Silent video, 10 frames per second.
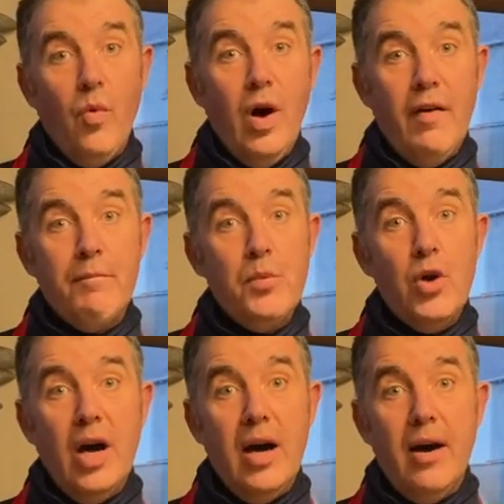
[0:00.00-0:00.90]
I've put
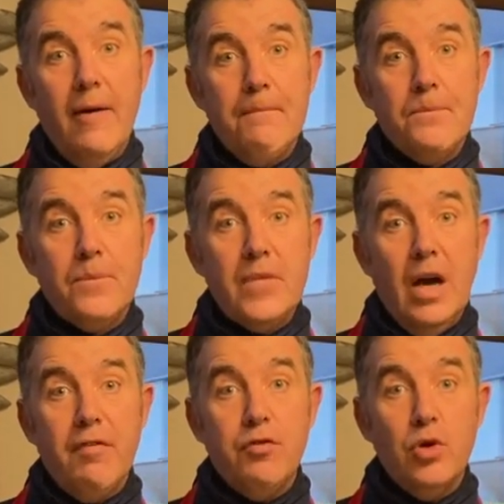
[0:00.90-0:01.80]
a
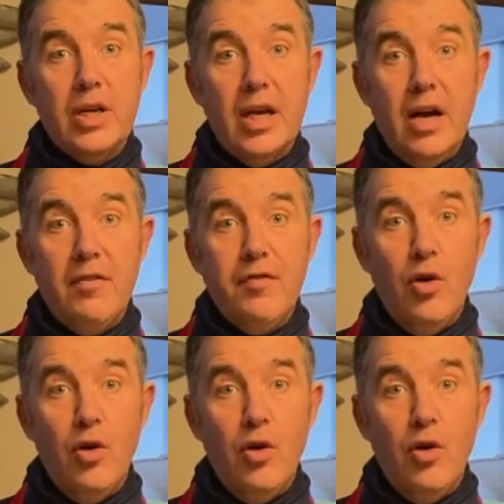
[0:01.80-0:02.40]
photograph